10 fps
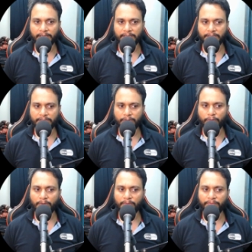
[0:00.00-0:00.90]
is this
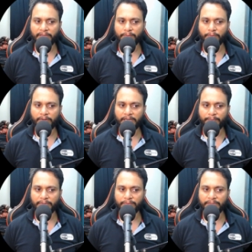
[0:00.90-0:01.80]
0 comma 5
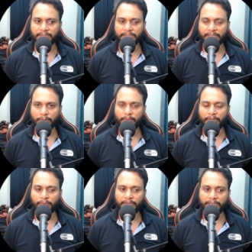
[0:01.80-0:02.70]
overlapping with this 10
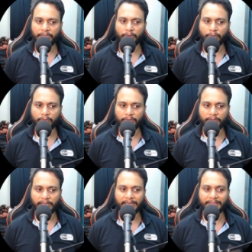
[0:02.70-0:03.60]
comma 20 no
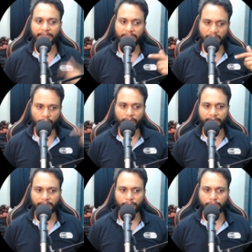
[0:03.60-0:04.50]
and there is no
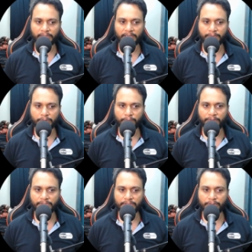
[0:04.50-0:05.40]
item to the left so
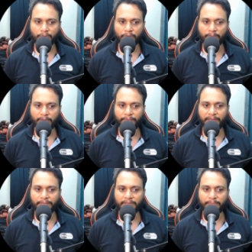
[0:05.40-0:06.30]
first 0 comma
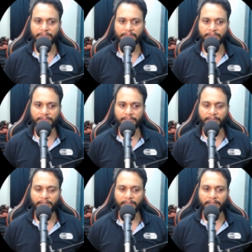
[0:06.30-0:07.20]
5 will be
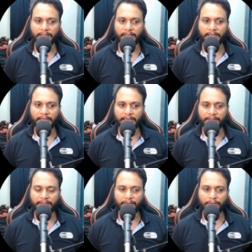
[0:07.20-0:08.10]
inserted
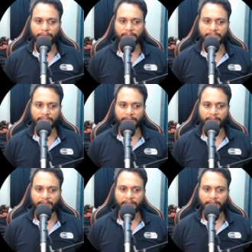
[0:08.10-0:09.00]
and then we will check
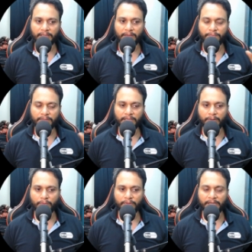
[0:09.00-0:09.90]
if they are
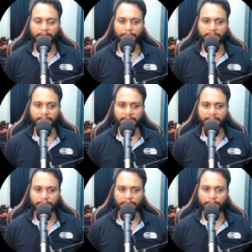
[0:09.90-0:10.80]
overlapping then
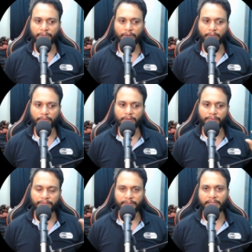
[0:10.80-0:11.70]
this will be dropped
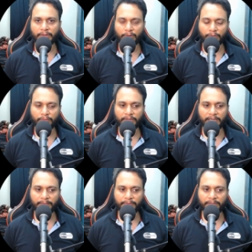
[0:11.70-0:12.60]
off if they are not
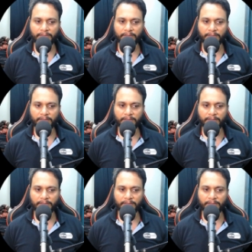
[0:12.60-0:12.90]
overlapping